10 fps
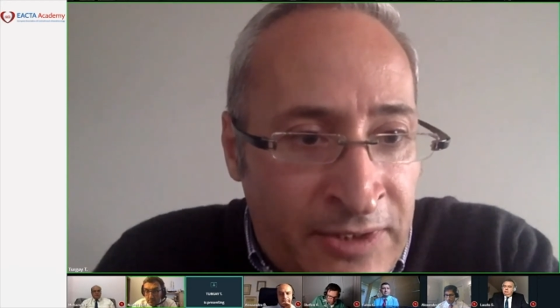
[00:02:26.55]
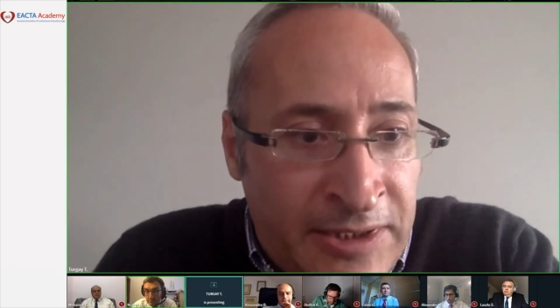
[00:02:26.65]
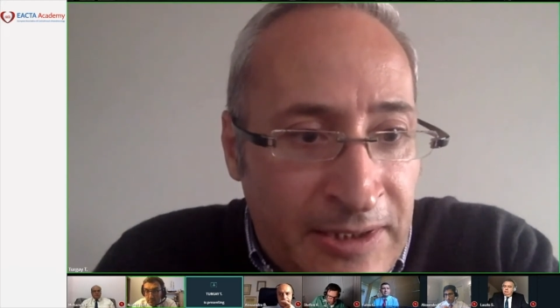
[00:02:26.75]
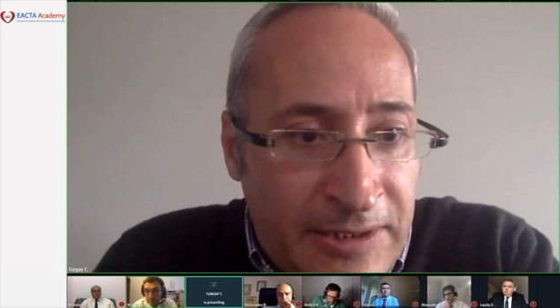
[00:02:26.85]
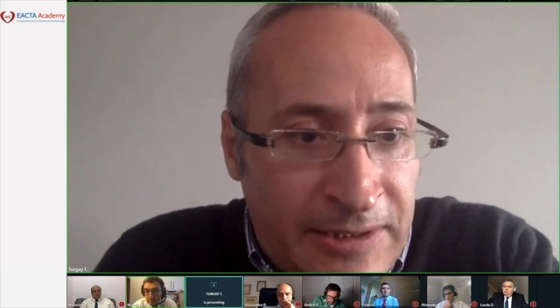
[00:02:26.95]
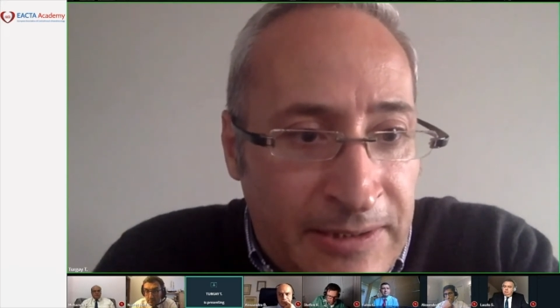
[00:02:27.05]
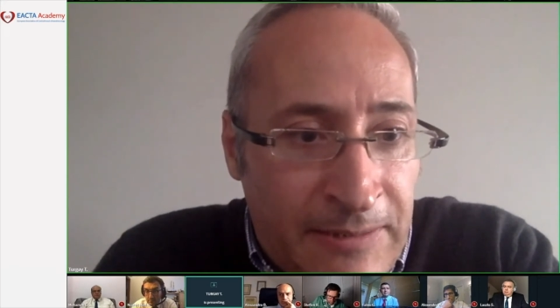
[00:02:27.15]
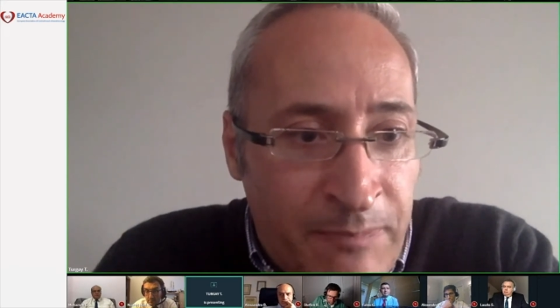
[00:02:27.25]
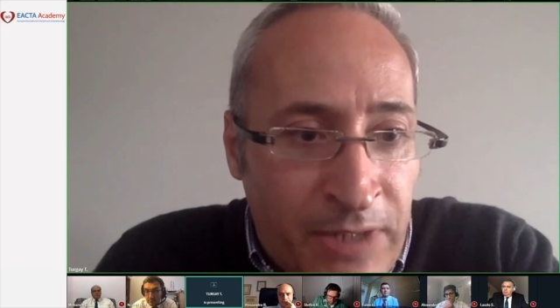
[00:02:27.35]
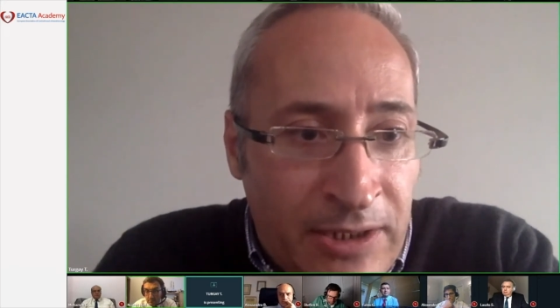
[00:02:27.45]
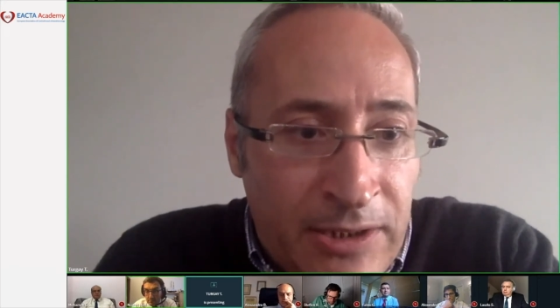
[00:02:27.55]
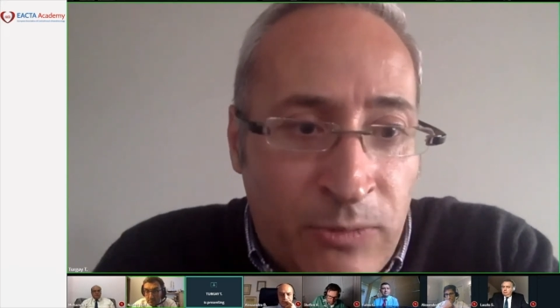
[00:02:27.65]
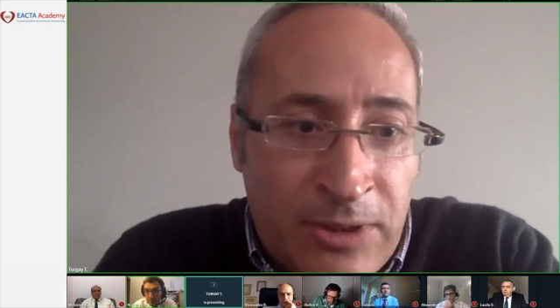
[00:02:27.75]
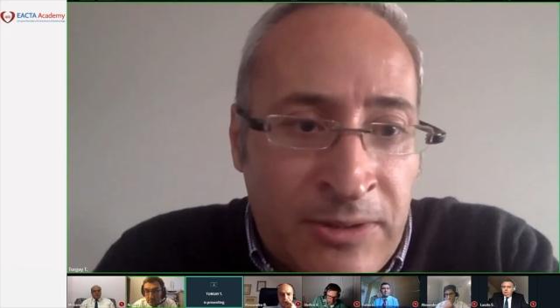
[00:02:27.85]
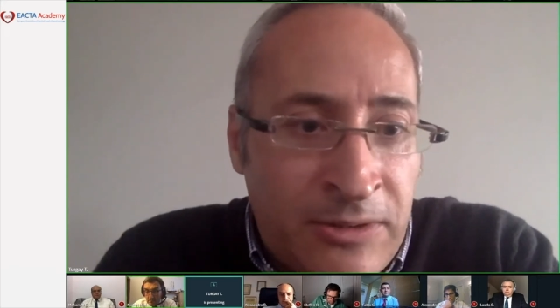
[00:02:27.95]
It wasn't
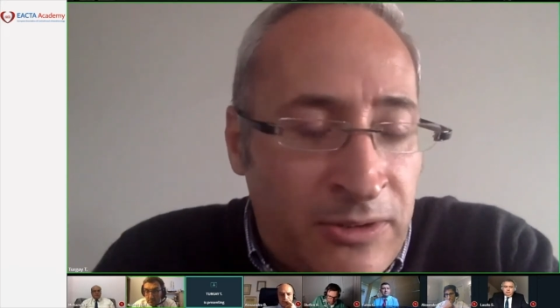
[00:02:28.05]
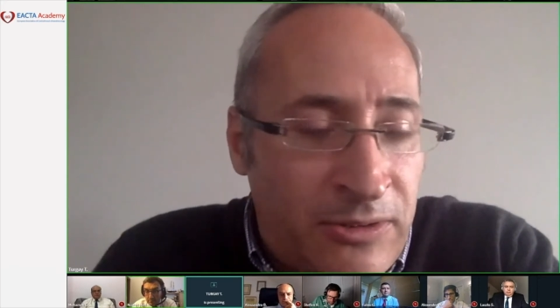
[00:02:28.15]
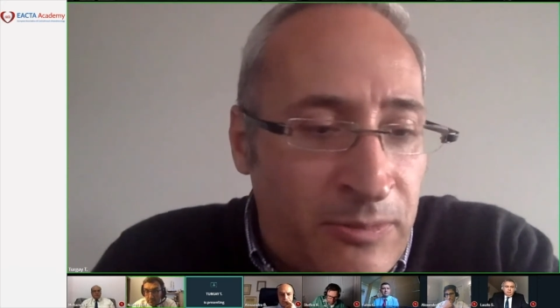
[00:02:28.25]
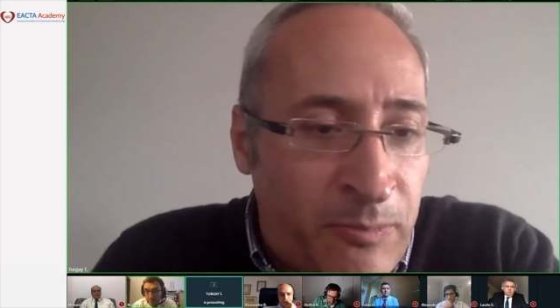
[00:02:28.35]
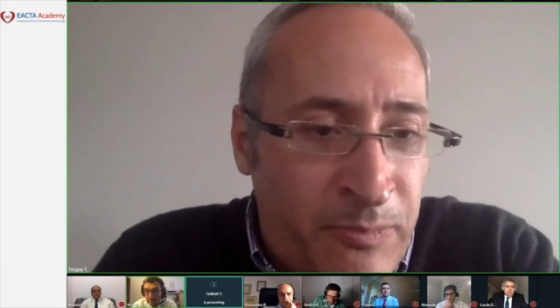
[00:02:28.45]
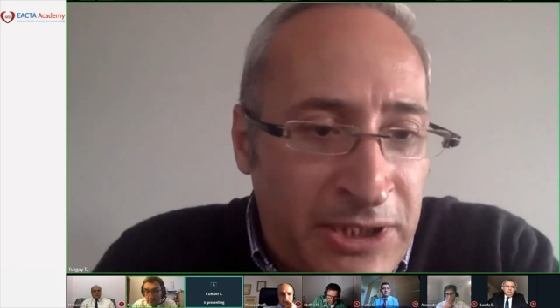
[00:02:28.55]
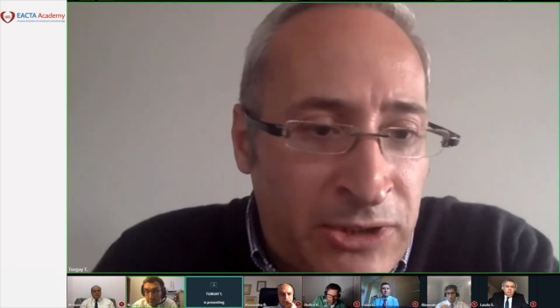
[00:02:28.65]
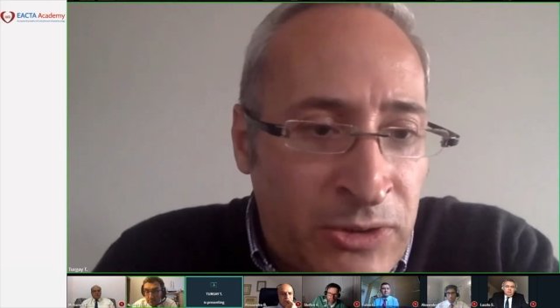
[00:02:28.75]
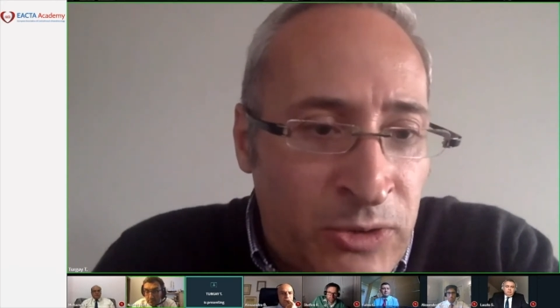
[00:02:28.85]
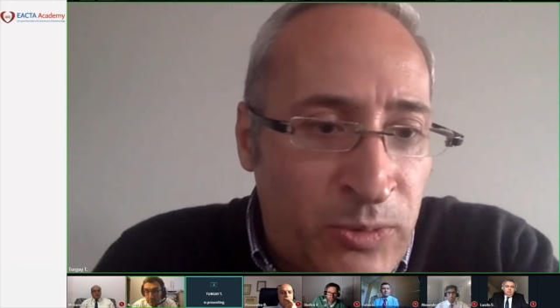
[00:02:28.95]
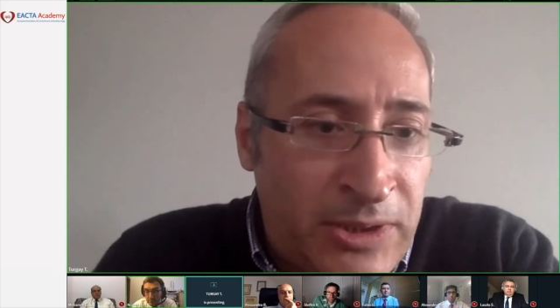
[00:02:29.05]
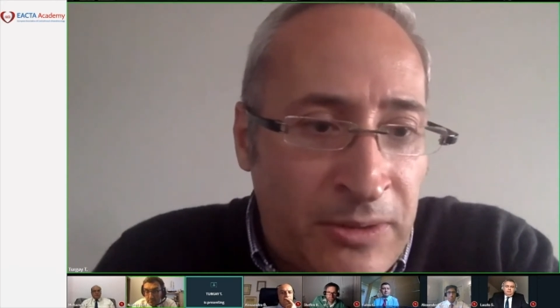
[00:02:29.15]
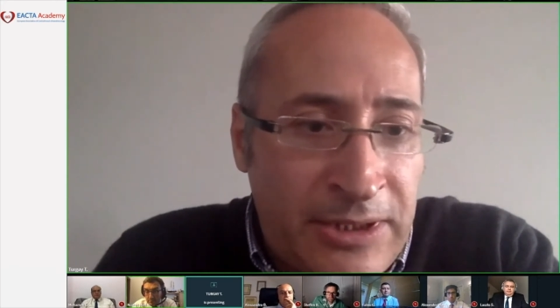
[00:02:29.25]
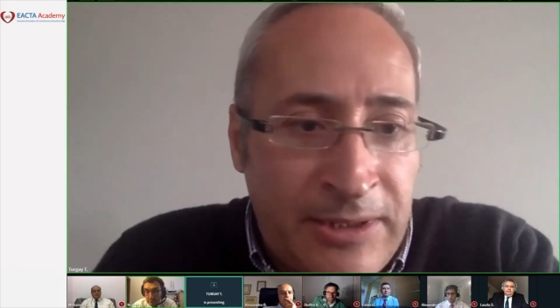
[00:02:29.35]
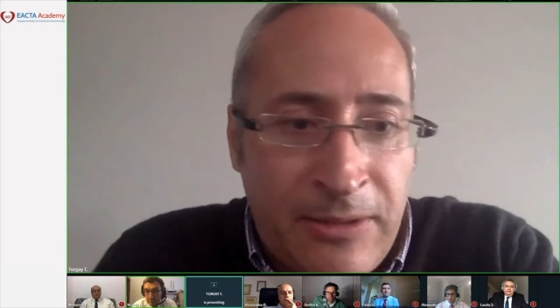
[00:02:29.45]
patients with only a mask
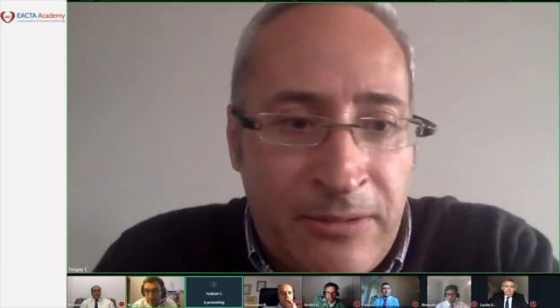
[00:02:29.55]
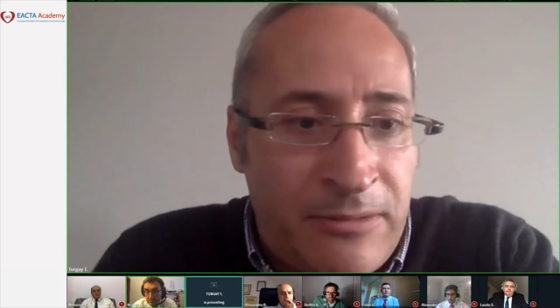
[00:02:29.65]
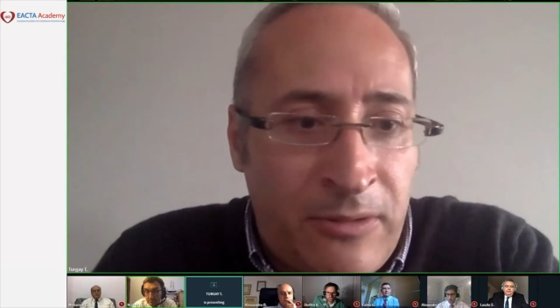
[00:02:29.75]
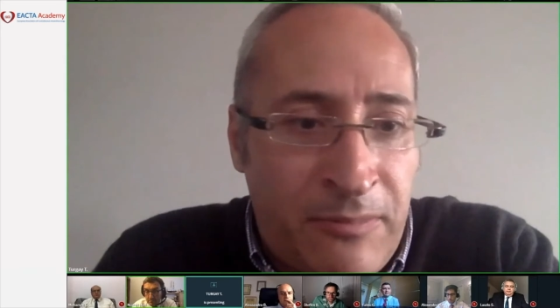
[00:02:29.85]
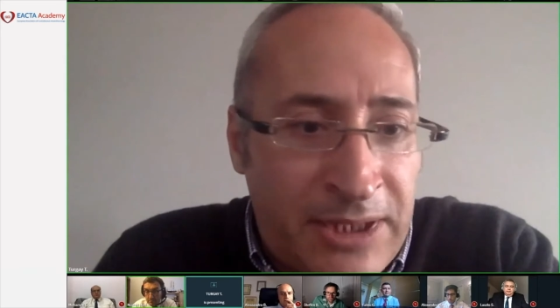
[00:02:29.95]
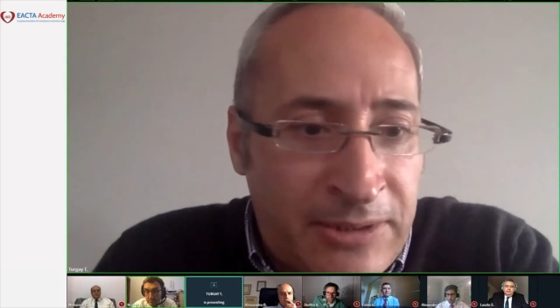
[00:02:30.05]
of oxygen.